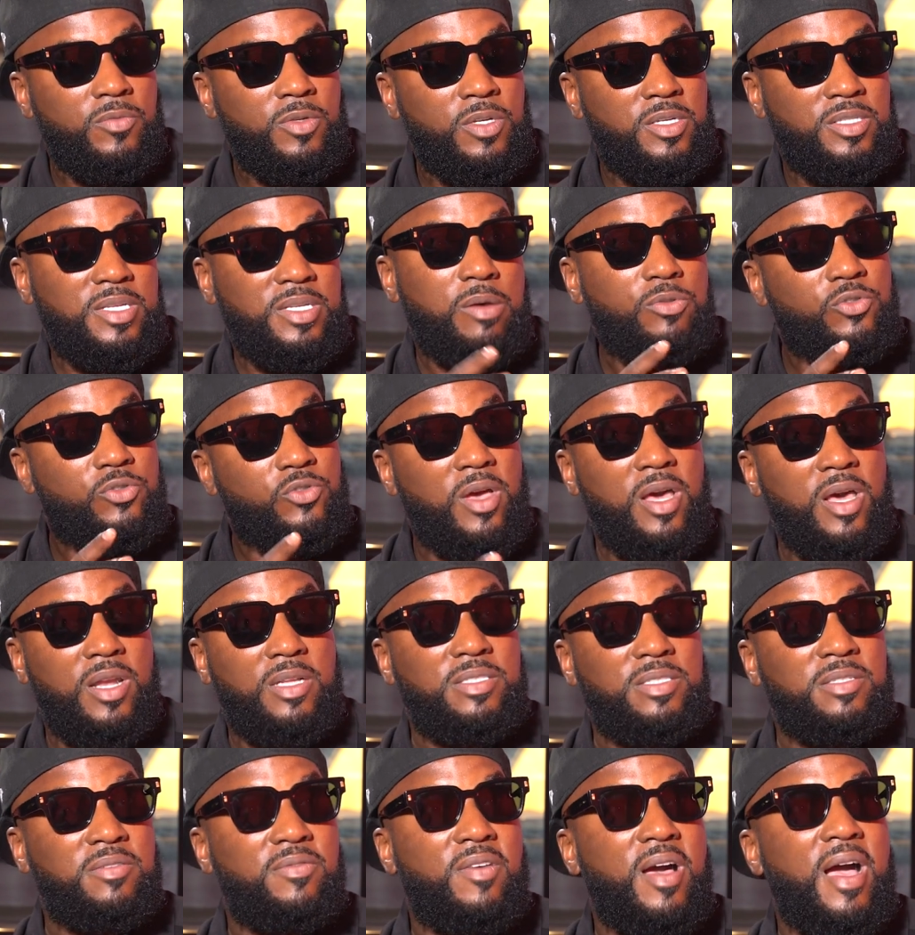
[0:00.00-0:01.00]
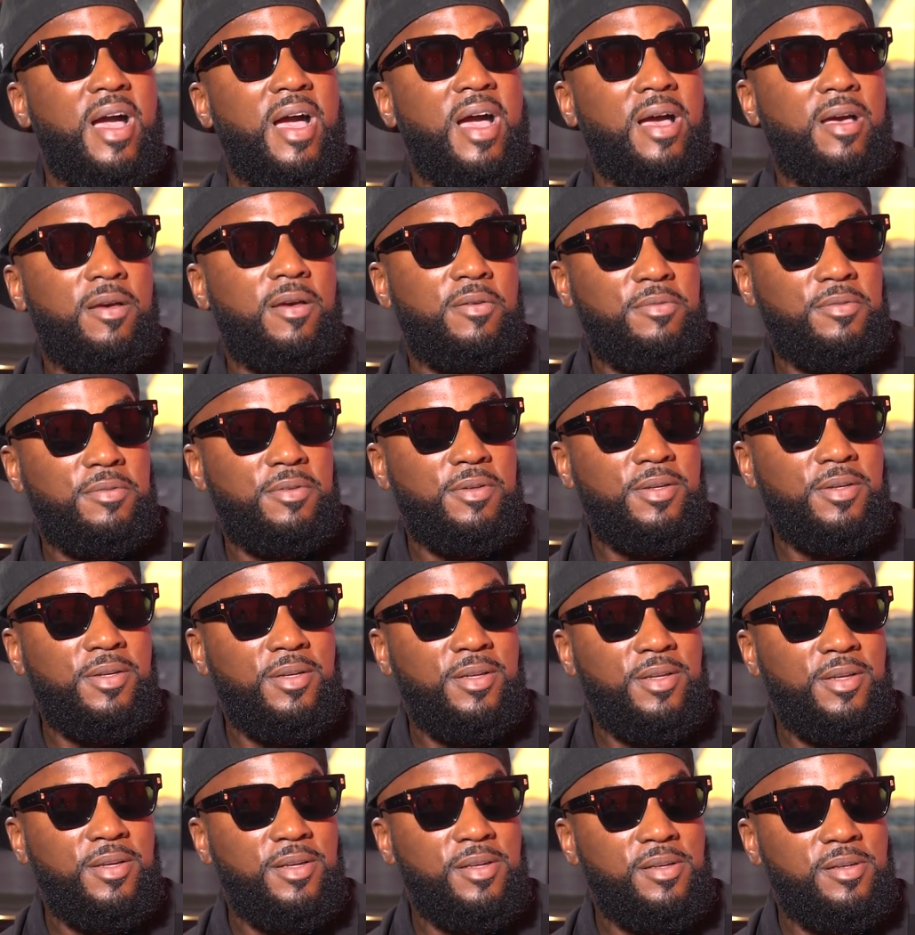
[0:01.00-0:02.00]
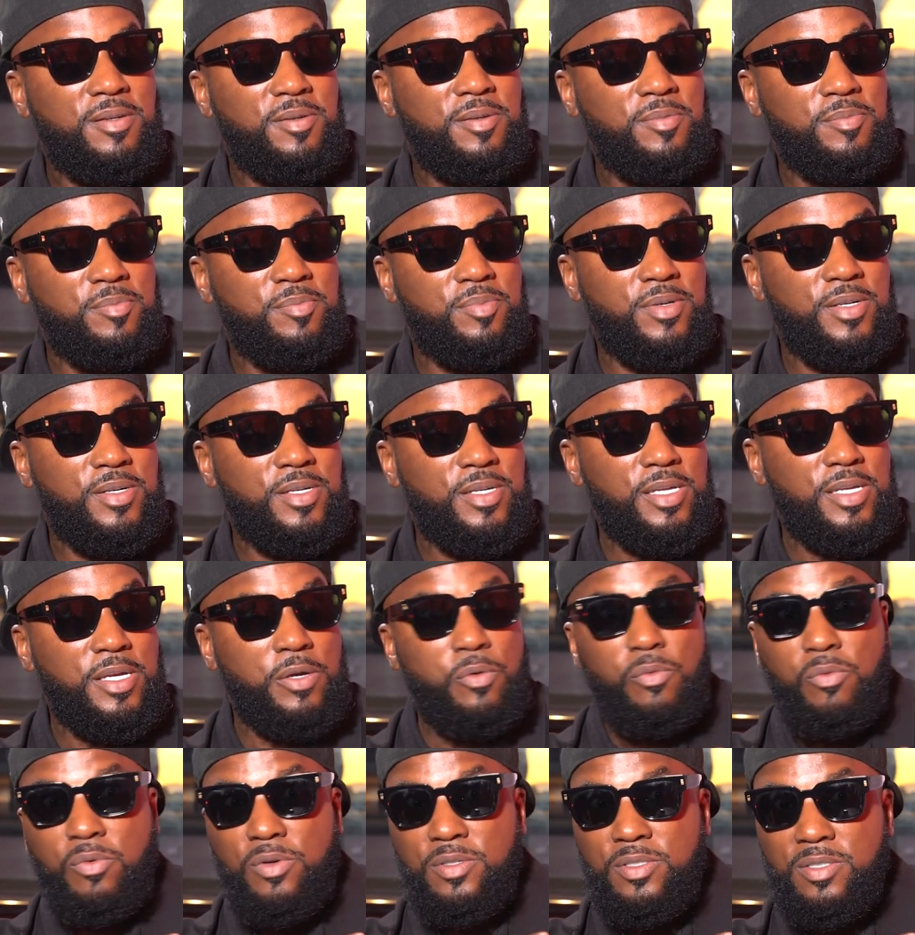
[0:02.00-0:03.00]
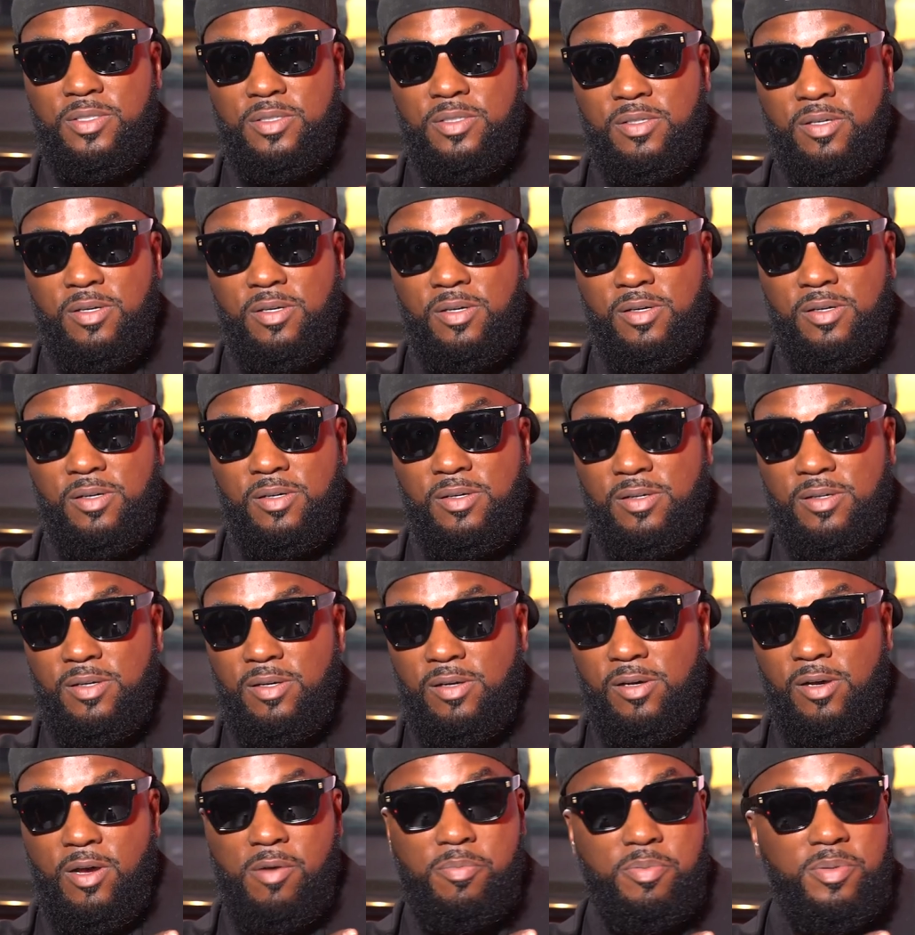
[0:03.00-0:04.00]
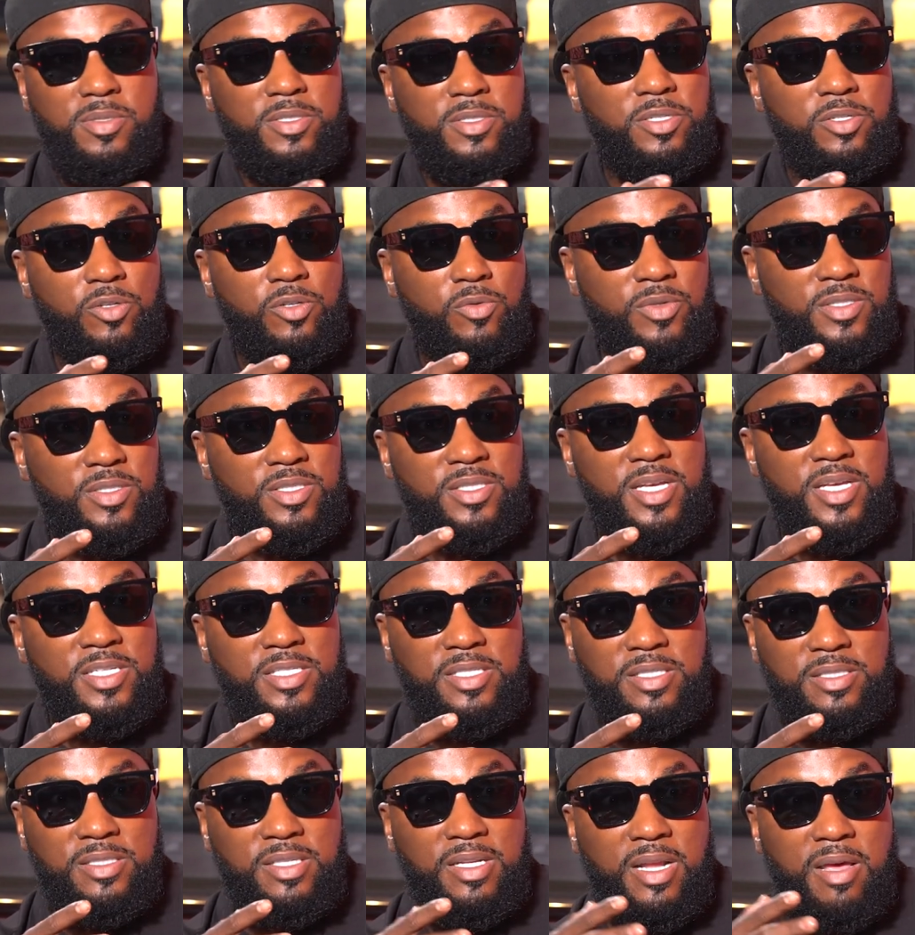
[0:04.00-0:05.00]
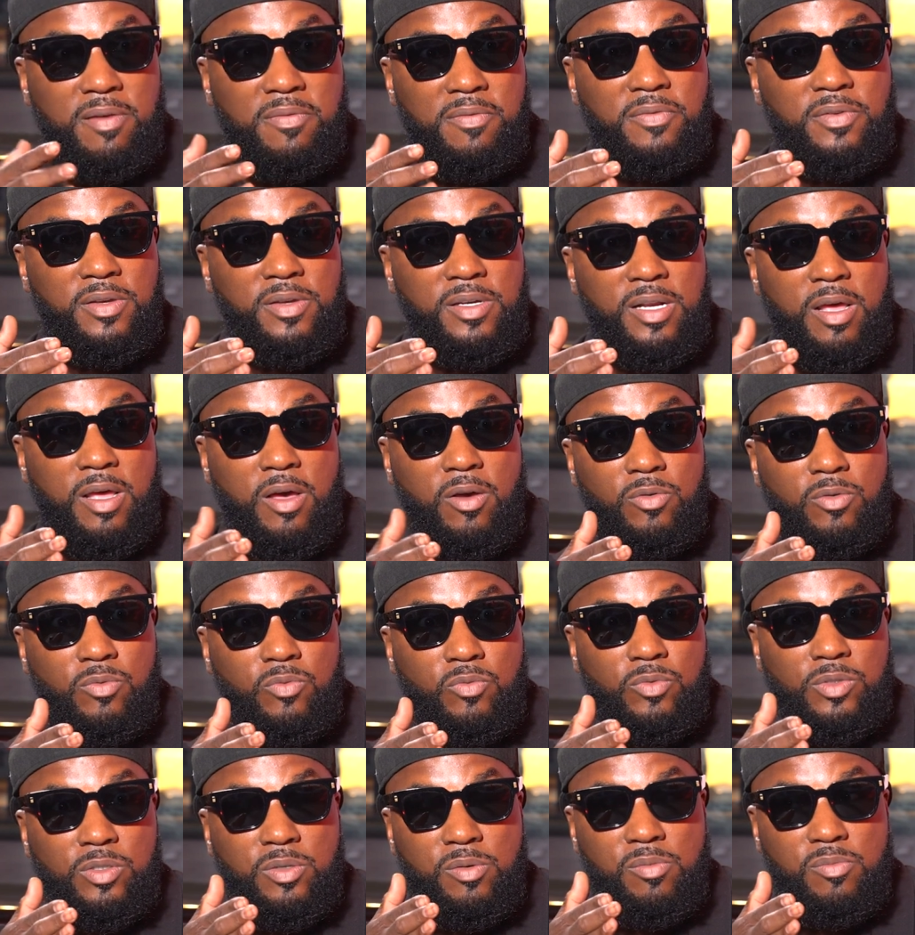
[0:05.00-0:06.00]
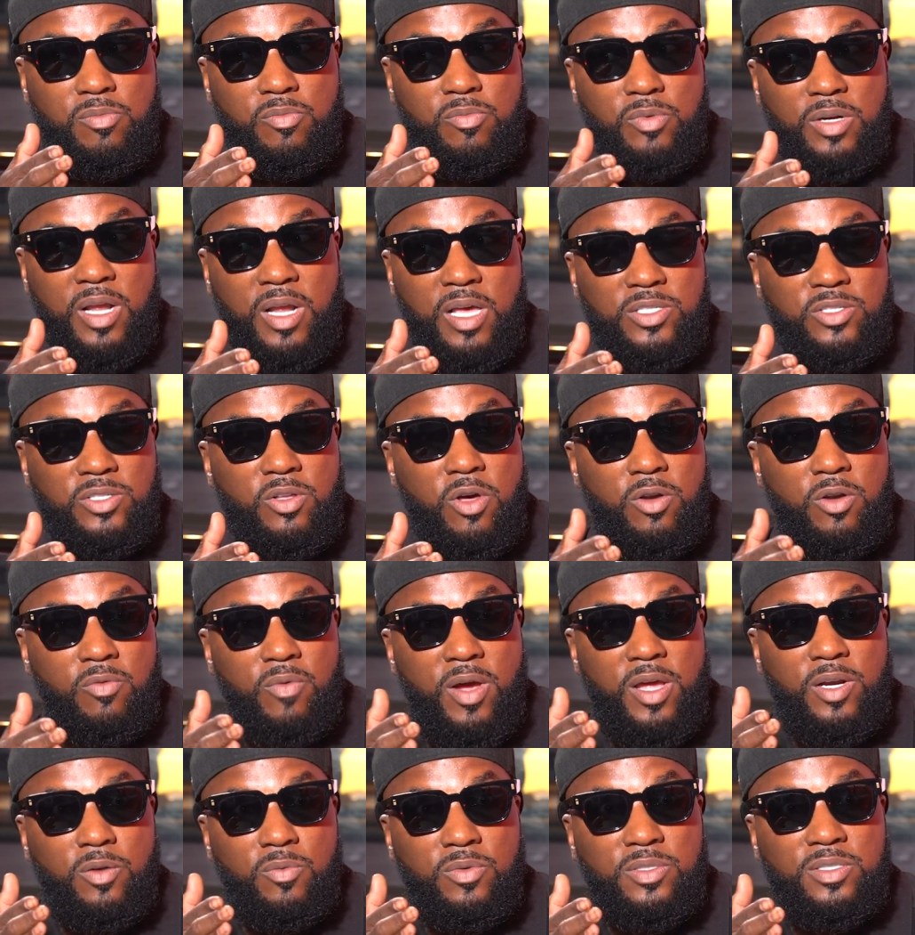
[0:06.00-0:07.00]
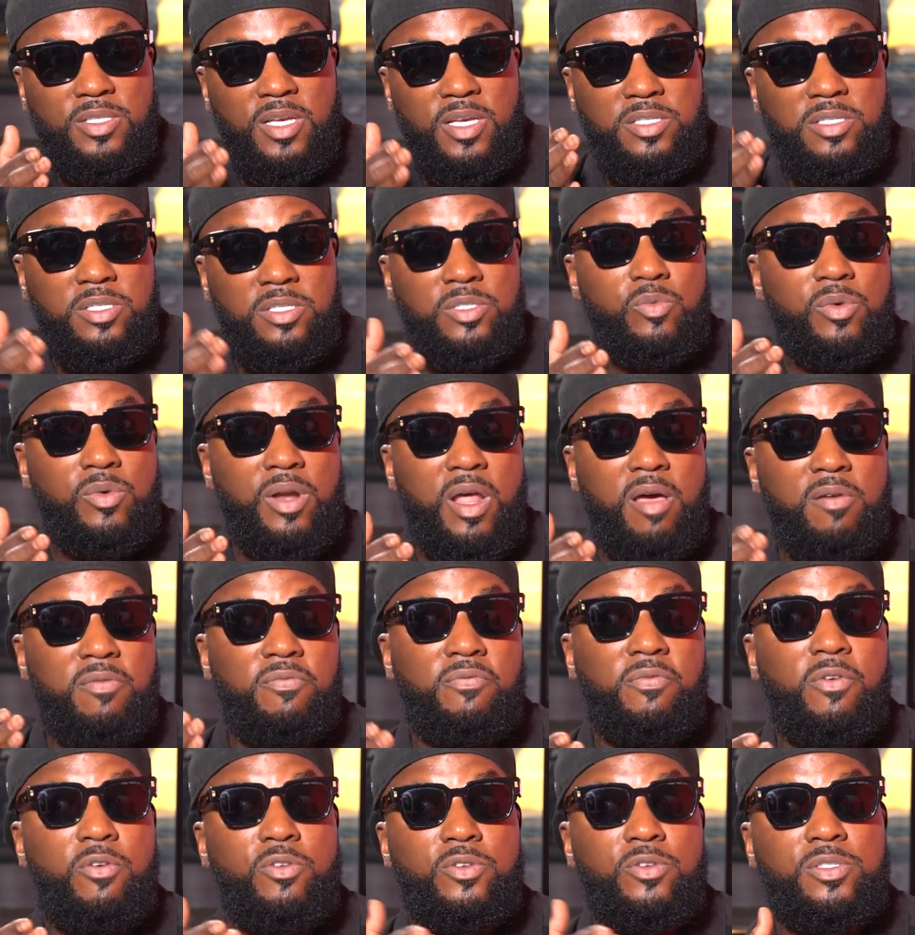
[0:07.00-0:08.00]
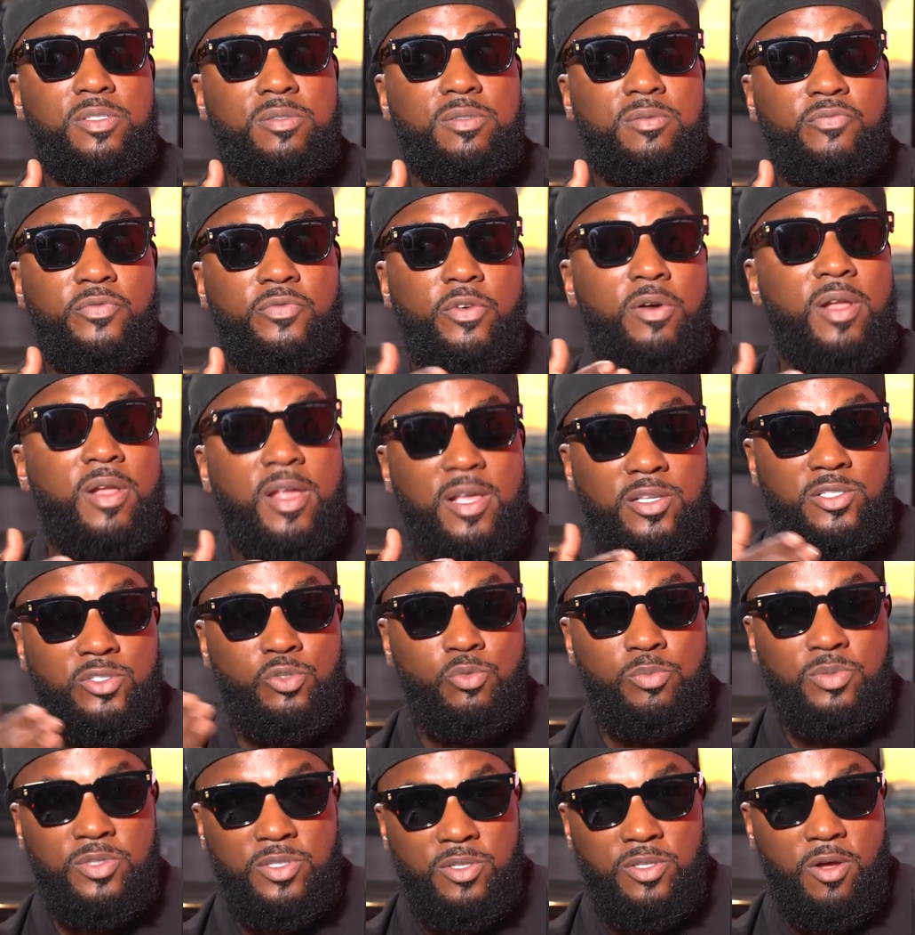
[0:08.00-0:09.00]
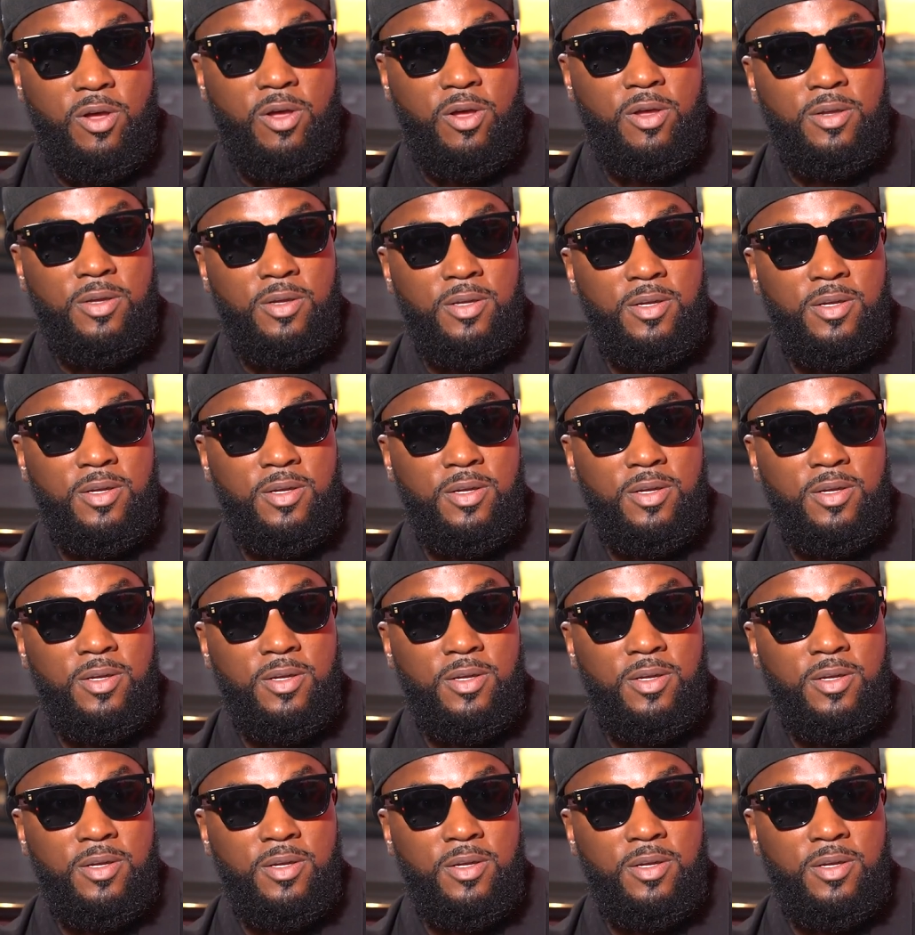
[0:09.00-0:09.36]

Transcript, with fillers: because mm. I was trying to survive. But mm-hmm. it was up until the recession that I figured out when the, when I started writing recessions when I first felt like a superstar.